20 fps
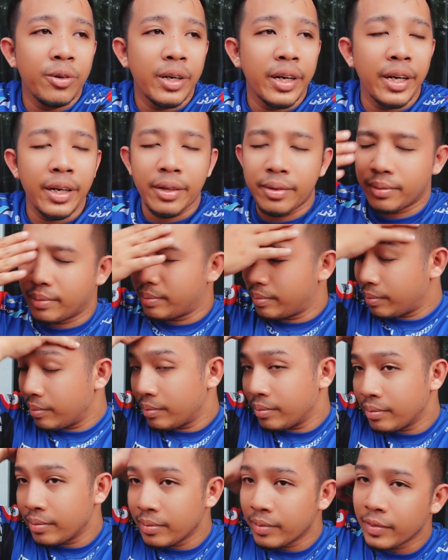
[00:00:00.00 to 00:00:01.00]
like
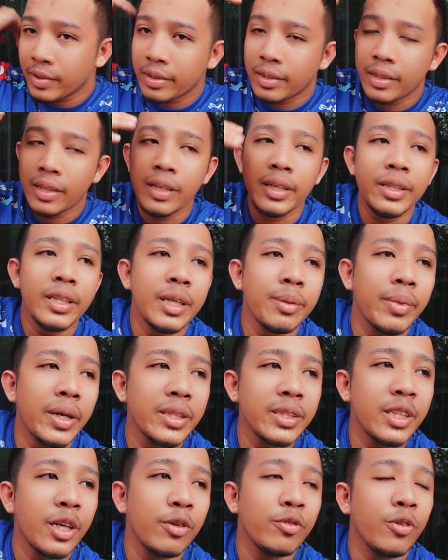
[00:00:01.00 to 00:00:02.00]
hurting
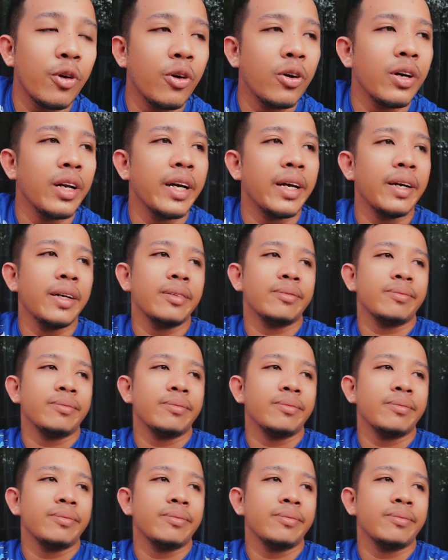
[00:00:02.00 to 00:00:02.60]
myself or like